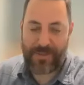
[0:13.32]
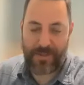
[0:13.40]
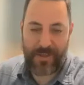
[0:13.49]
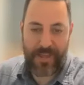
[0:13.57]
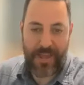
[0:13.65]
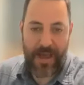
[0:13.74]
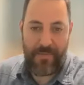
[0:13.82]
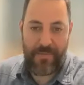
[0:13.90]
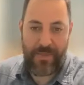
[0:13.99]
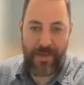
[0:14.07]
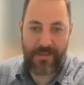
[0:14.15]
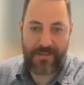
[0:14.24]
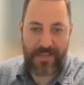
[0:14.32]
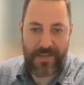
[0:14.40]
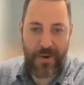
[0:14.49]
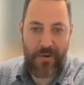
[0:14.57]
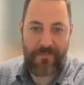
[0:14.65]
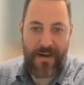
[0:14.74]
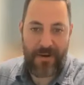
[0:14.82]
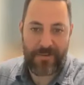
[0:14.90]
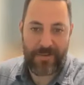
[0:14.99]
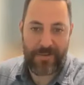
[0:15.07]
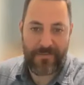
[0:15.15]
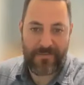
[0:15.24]
Yeah, absolutely. I'm the CEO and
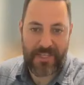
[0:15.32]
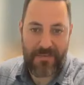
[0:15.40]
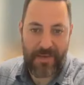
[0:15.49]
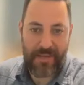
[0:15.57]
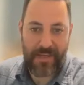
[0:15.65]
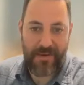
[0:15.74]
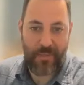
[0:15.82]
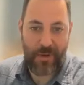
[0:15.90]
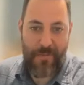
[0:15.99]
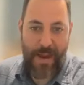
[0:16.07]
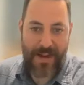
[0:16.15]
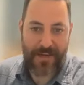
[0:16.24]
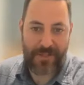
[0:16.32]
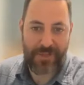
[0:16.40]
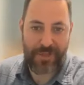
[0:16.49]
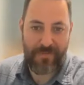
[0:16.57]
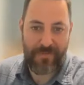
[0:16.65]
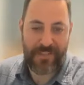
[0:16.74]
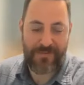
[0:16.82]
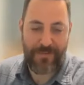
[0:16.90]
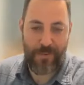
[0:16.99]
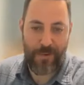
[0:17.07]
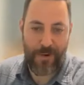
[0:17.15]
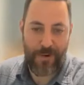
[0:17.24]
founder of Teepee. We're a managed service
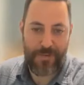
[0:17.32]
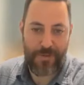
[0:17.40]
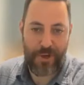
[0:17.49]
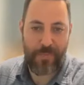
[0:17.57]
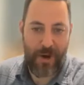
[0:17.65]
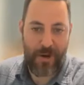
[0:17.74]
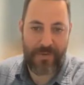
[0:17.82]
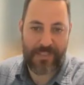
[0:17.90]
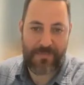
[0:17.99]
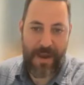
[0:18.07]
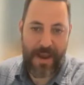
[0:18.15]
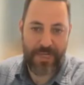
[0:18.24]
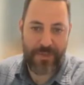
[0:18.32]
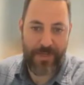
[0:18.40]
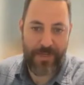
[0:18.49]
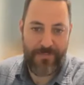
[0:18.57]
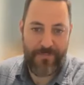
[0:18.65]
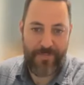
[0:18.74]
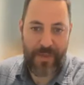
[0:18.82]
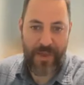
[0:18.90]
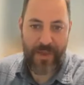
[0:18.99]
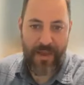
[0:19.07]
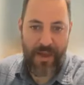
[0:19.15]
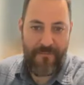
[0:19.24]
for third party risk management.
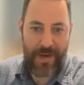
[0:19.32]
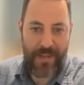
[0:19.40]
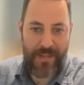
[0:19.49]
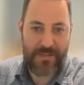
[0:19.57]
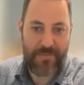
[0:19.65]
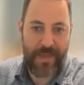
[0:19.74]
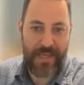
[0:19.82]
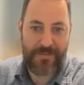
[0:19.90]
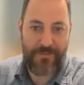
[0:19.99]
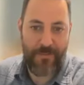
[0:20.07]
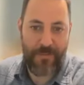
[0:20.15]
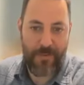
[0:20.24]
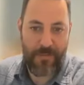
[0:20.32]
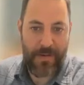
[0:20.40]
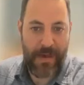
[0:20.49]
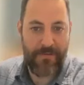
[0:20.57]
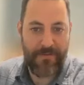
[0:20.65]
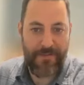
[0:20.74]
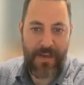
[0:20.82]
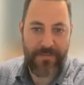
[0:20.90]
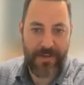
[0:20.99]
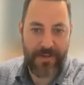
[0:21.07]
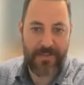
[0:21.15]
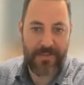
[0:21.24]
I've been in the space for about five
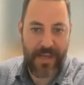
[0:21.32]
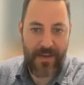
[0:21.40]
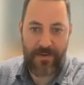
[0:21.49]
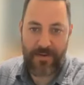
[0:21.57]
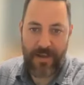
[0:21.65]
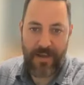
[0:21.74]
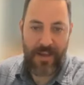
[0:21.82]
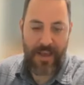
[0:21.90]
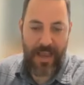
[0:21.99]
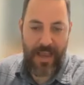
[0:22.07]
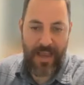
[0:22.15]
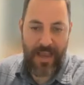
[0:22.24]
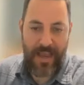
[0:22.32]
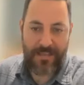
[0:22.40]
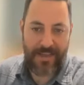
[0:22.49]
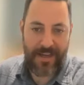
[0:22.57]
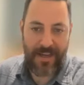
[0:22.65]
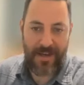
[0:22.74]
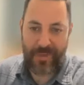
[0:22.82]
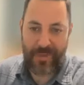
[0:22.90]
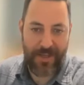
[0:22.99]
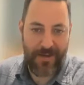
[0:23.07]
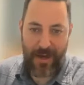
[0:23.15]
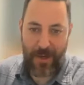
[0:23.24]
years now, and uh, we
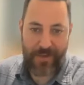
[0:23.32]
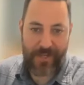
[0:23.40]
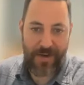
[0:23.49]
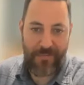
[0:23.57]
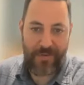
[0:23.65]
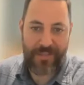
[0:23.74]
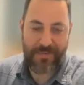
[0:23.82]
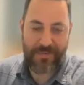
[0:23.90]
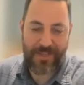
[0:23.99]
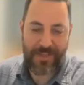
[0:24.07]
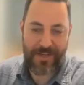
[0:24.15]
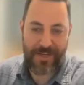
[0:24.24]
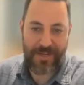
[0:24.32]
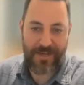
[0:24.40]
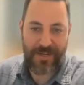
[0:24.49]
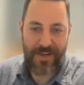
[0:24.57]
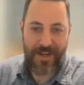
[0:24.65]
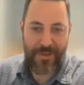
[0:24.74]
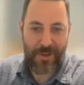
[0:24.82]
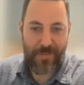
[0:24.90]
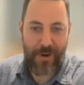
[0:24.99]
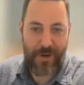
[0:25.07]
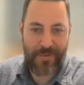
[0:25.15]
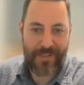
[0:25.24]
love helping companies with their third
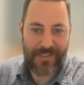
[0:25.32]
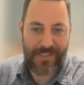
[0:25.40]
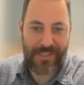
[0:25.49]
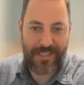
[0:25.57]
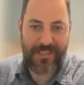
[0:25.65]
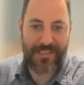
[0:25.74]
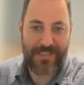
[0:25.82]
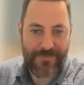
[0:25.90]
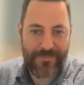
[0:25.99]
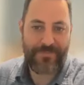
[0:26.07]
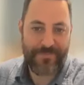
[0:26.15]
party risk needs.